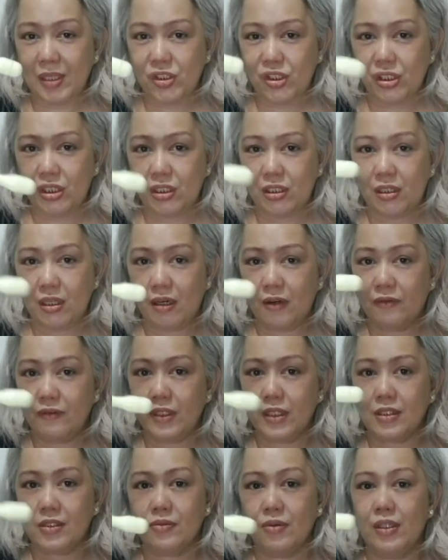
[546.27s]
I especially
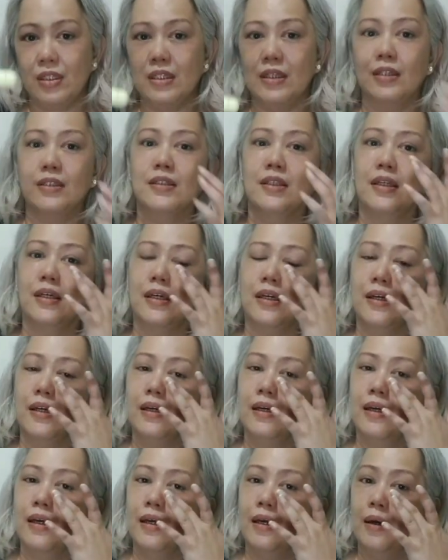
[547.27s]
love this one
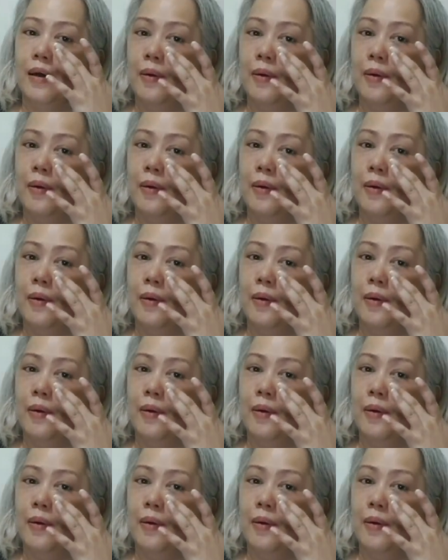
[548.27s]
kasi